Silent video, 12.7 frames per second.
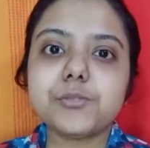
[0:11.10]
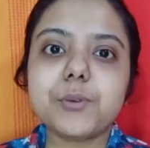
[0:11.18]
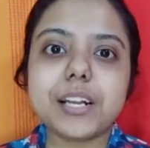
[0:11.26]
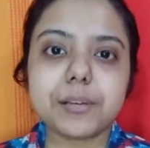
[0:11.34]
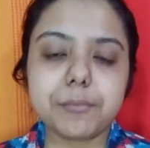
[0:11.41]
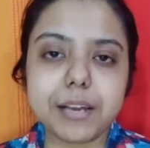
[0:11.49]

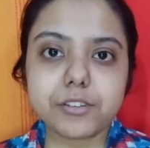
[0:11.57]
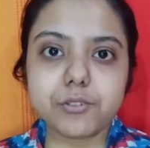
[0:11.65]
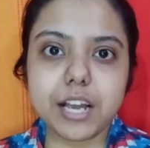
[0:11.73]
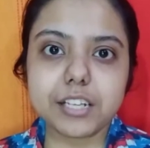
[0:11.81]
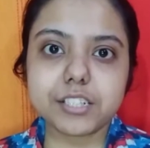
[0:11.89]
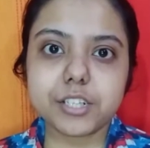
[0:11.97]
welcome back to
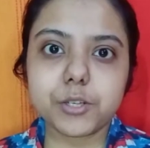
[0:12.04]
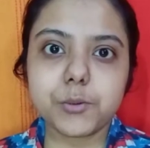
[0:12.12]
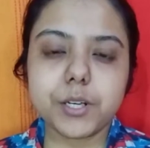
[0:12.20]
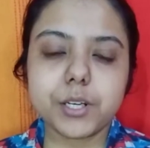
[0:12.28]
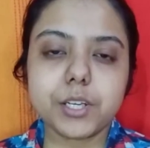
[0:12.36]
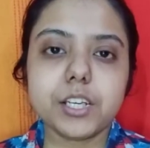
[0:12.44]
hashtag
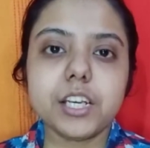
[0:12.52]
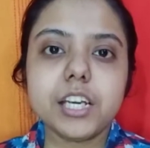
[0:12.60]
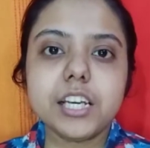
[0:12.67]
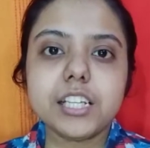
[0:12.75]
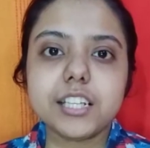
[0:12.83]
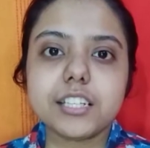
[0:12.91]
quirky.
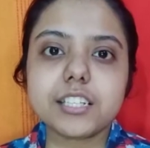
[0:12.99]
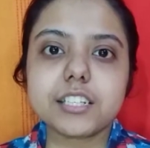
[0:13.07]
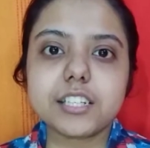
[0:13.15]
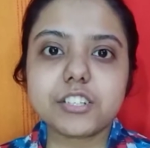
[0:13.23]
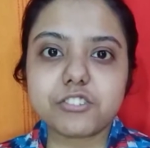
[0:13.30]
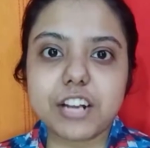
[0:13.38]
This is
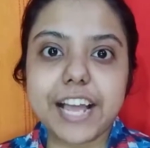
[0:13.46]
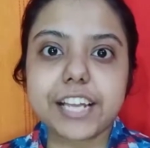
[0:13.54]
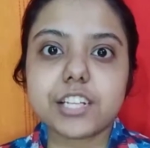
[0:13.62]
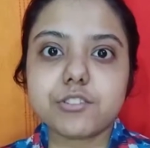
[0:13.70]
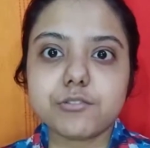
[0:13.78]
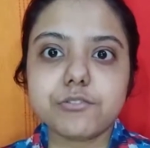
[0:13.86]
a
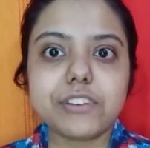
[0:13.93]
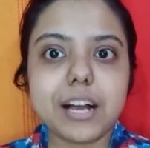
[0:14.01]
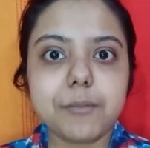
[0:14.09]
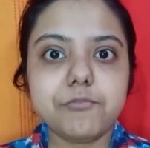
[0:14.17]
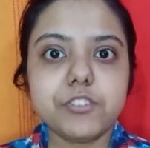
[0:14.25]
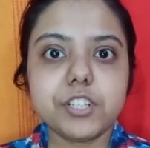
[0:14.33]
drag to
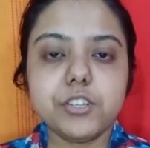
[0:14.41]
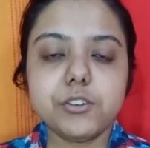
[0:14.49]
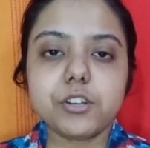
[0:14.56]
fab video.